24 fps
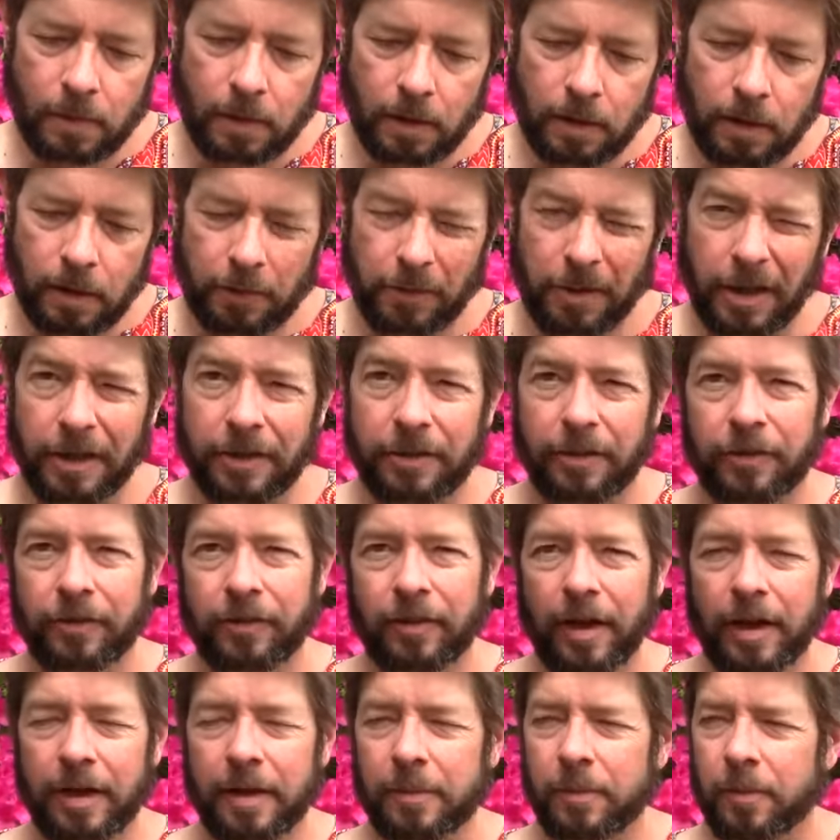They were like the
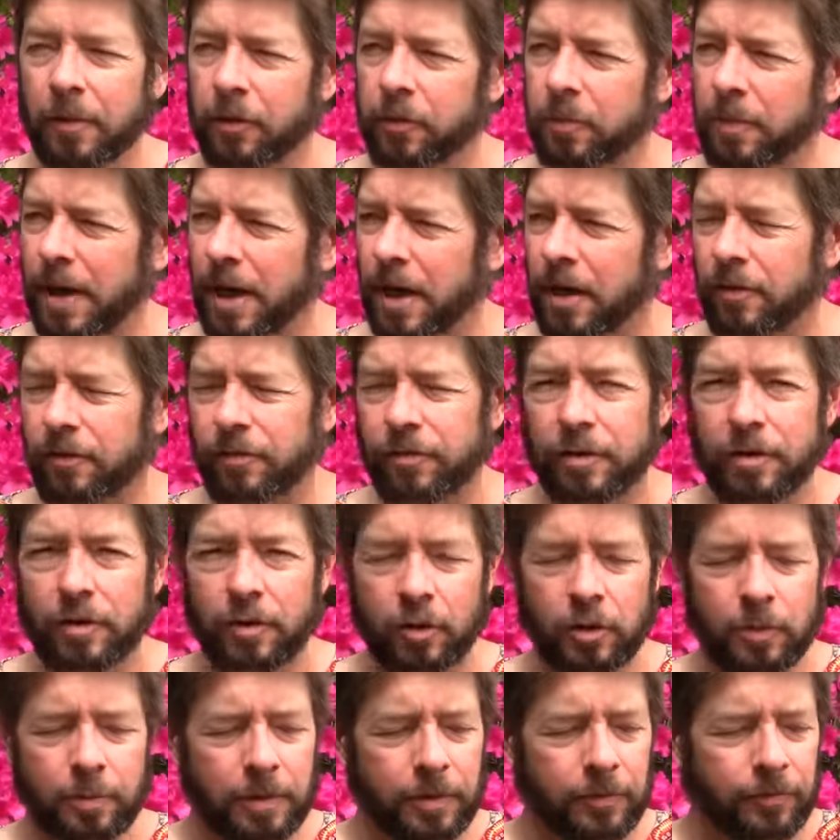second most powerful
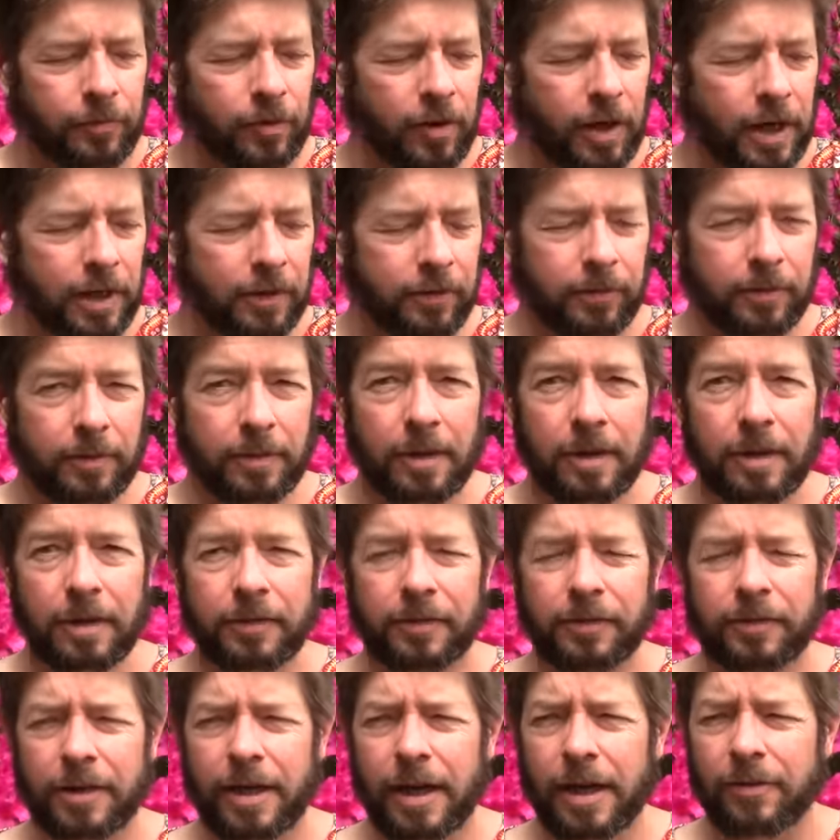group in France,
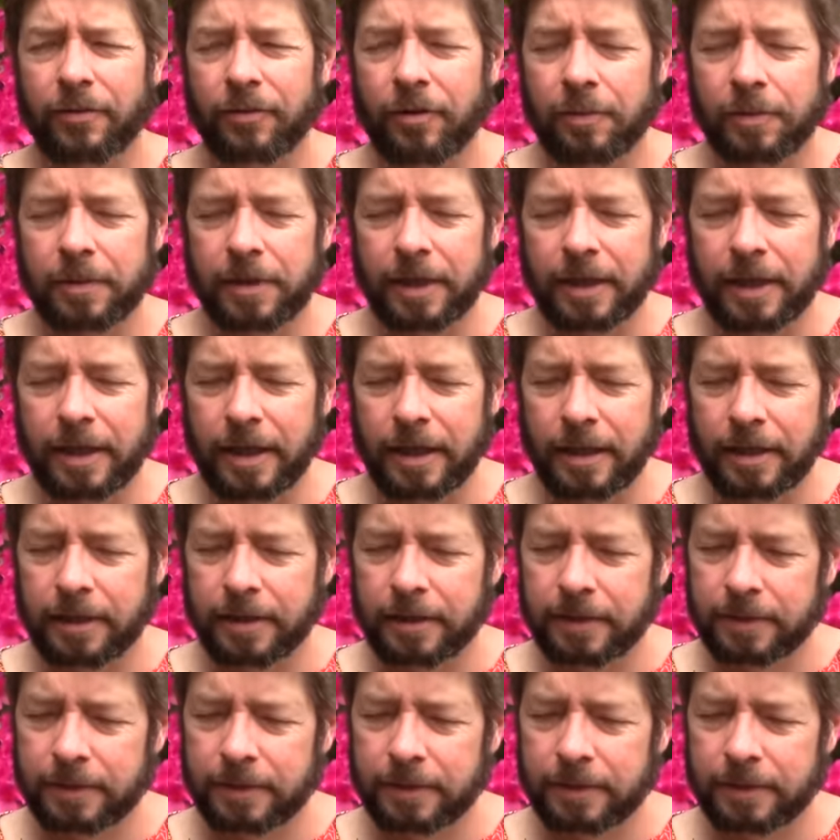aside from the king.